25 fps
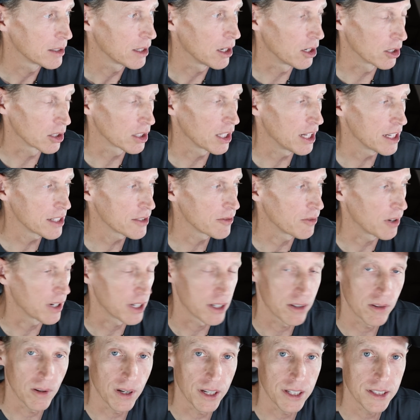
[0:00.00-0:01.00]

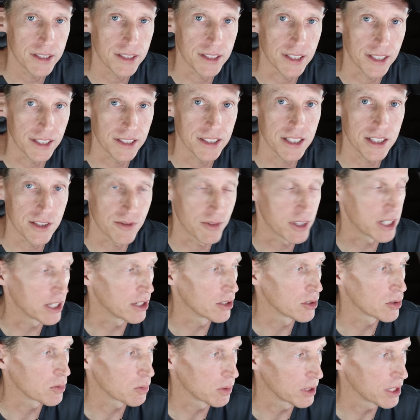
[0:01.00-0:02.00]
unclassified, right? To get these
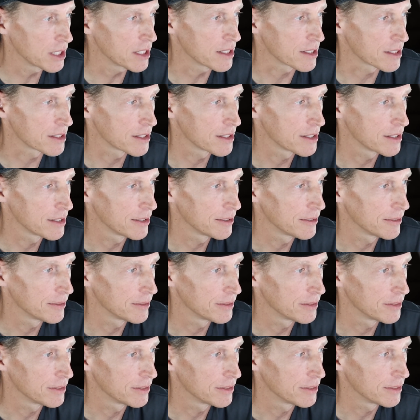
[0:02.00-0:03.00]
videos released.
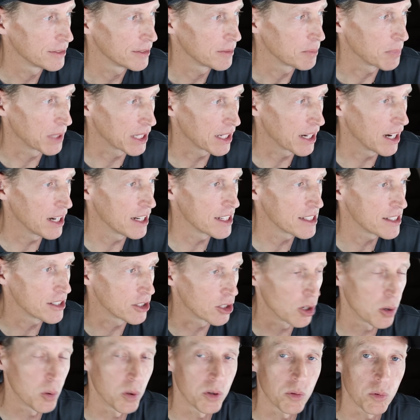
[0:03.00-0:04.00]
Because
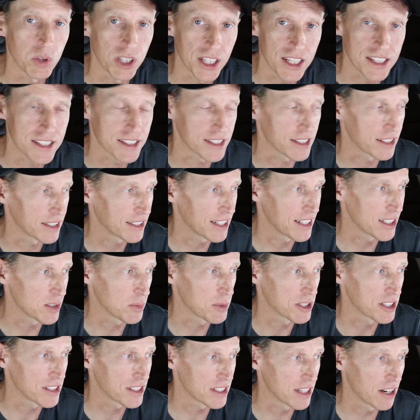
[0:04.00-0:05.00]
no one will listen. Okay, it's
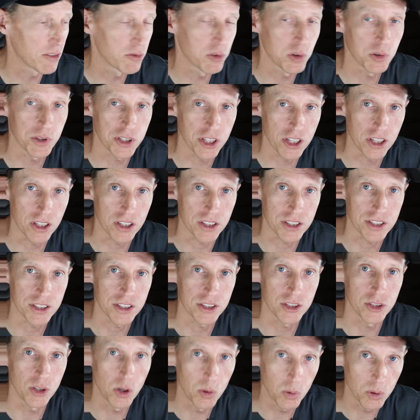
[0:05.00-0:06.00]
been several years.
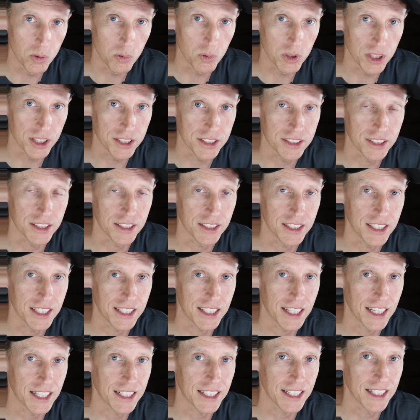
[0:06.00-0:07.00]
No one will listen. He
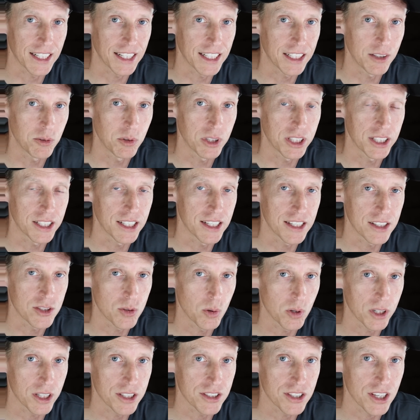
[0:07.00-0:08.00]
can't get anyone in
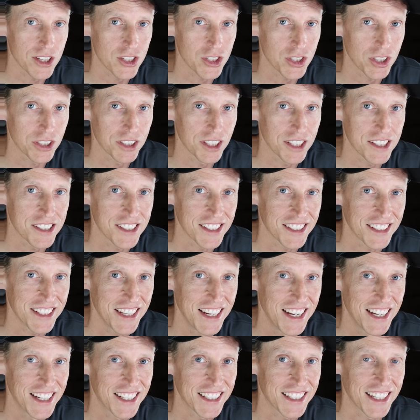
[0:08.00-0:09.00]
his organization to
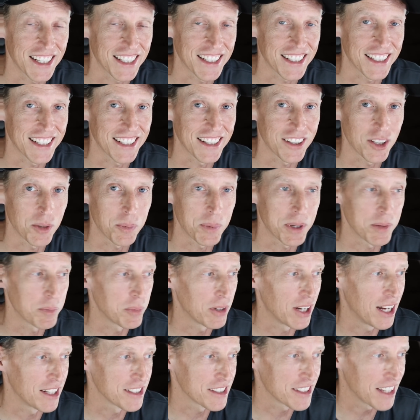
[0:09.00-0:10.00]
listen, can't get other
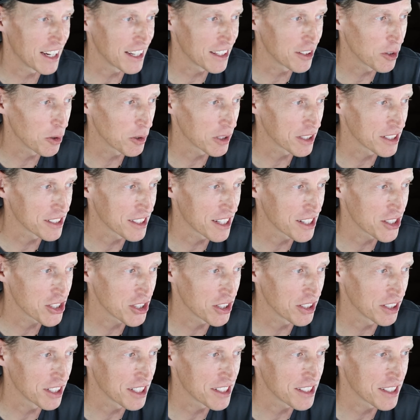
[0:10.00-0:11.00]
people outside the
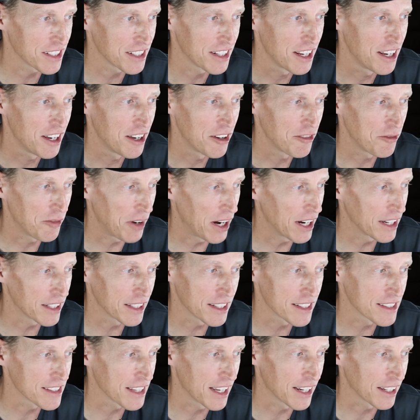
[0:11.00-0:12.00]
organization to listen.
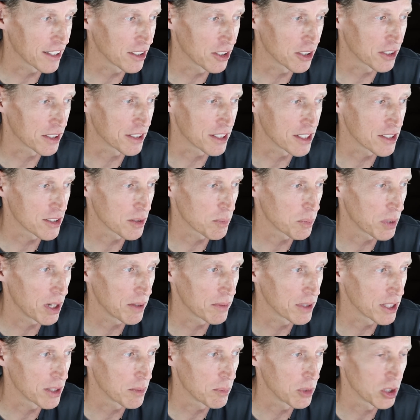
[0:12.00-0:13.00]
Finally, he's like, look, these are
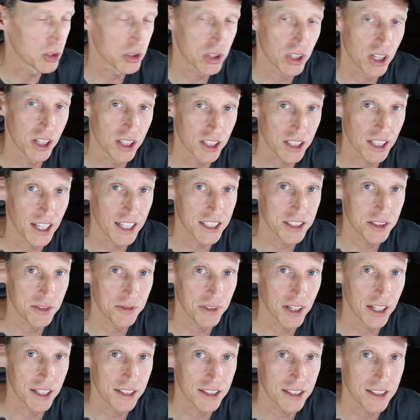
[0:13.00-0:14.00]
probably the most
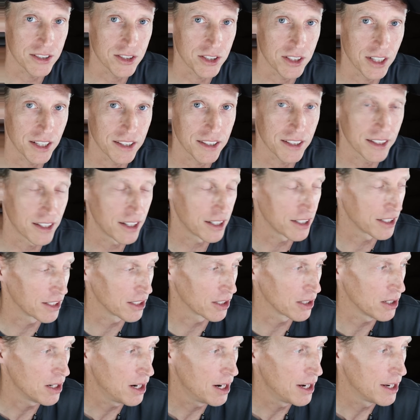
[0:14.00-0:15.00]
unclassified. There's nothing on
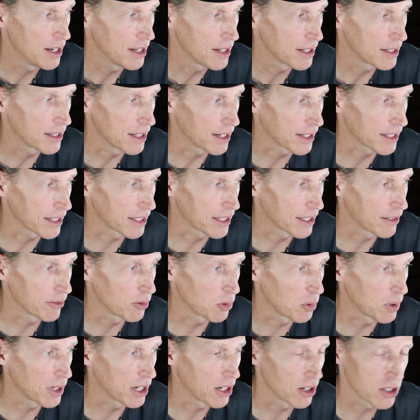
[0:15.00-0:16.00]
here that can
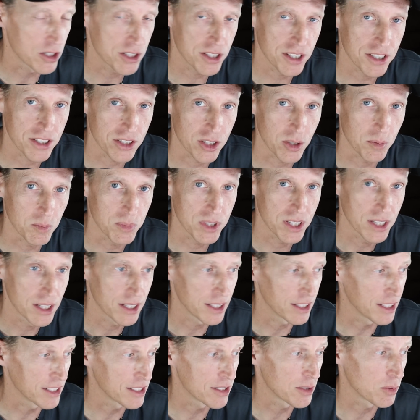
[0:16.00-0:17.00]
give away our systems.
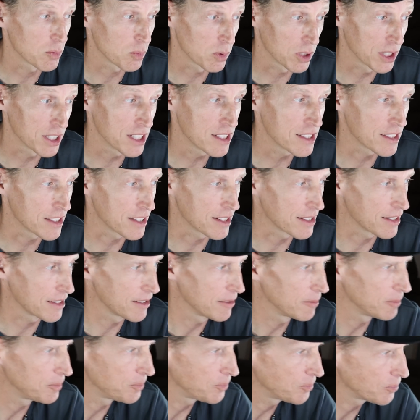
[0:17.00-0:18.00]
Let's release
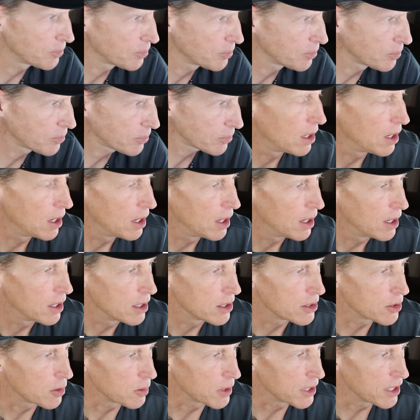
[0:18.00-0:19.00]
these.
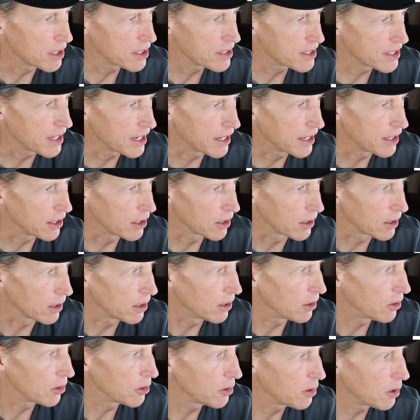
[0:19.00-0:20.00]
So he does say
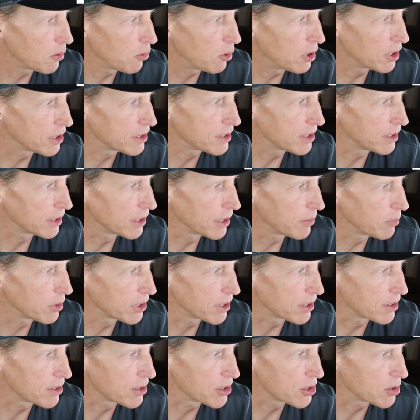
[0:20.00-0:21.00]
here, although I wanted to
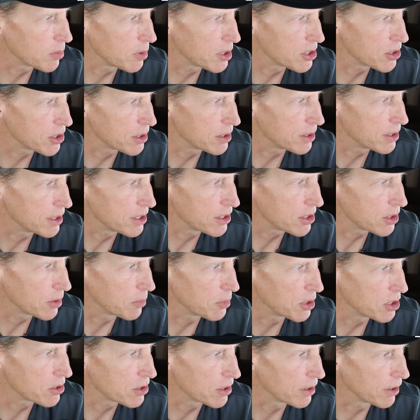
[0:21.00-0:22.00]
limit the
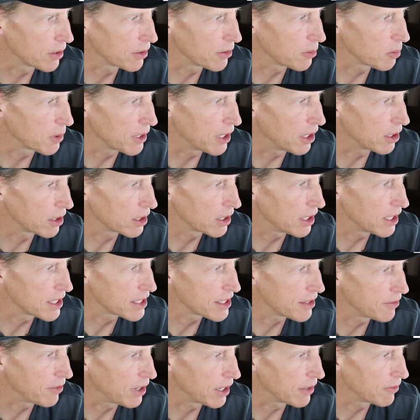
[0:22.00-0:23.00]
distribution of the three
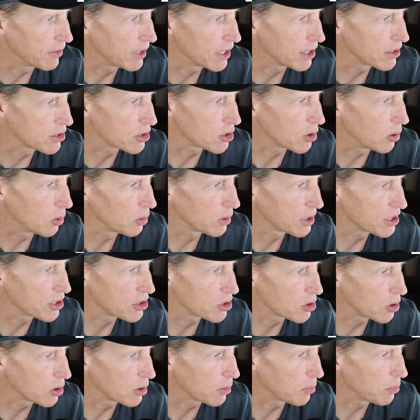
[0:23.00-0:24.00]
unclassified videos to only
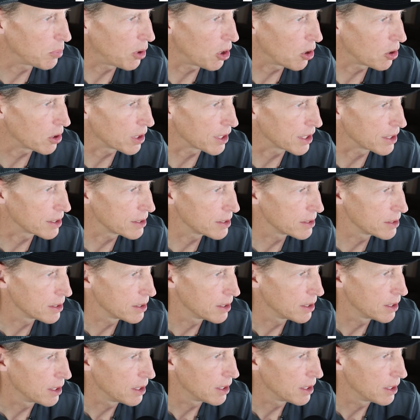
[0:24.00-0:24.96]
certain parties,